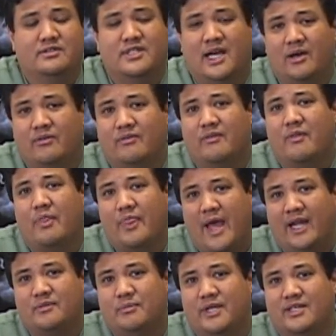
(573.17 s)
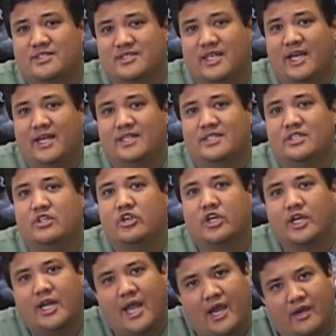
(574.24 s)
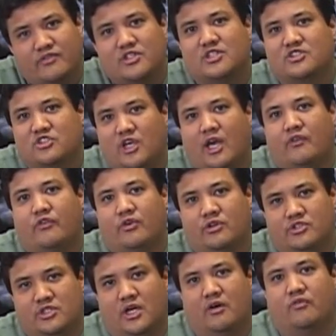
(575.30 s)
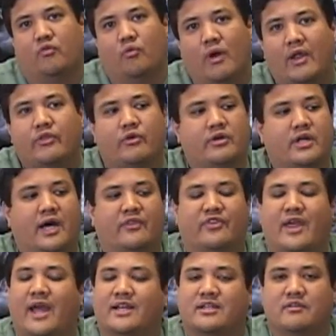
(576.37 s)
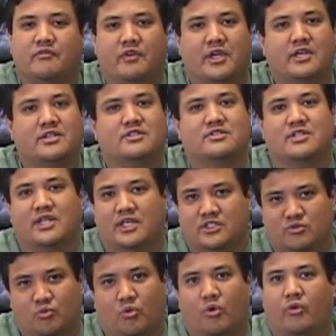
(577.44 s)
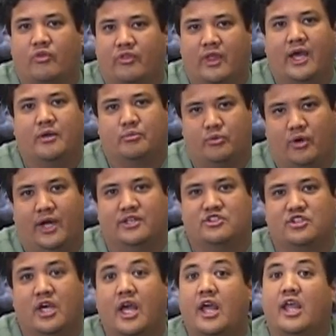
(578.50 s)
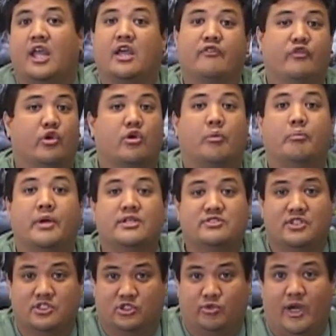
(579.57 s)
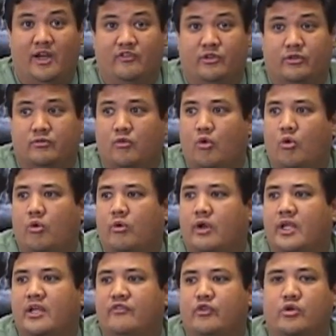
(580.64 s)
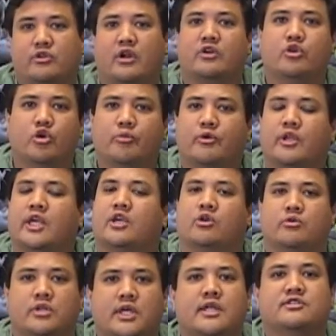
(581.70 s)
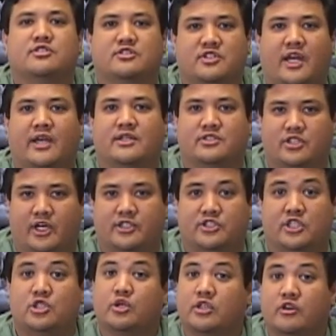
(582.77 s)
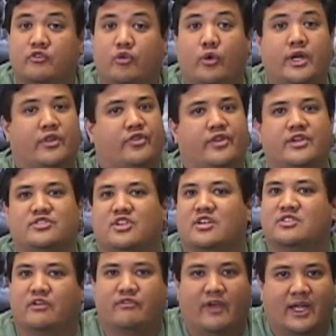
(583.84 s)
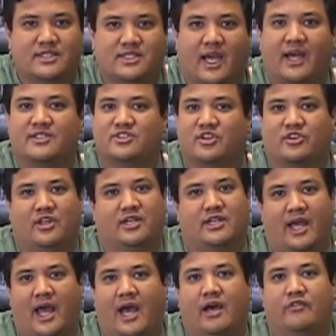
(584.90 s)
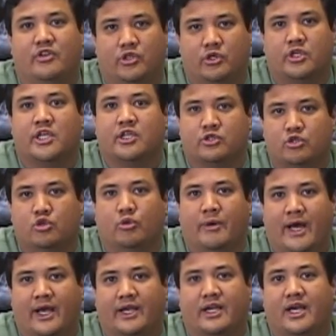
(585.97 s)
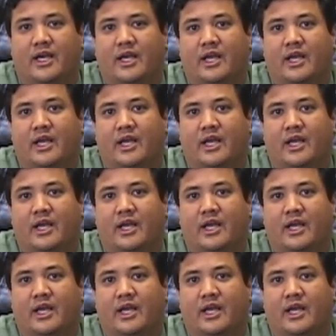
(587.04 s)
Now, that being said, you're going to have to decide for yourself whether or not that convenience is worth that price. If you're a business traveler, or if you're an uber geek who needs to stay in touch and you can afford it, this is a fantastic thing to have in your geek tool bag.